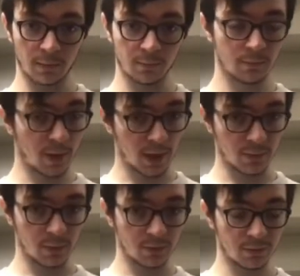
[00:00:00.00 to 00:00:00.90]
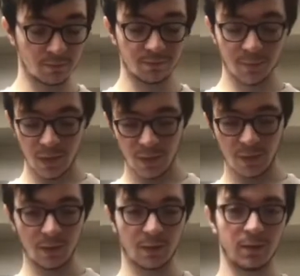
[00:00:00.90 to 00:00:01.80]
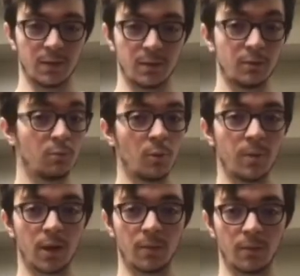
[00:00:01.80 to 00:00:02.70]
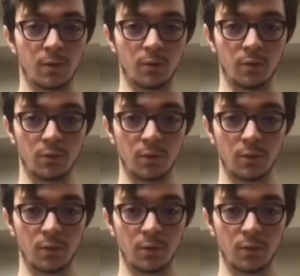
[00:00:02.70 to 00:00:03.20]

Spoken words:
animation will be coming soon.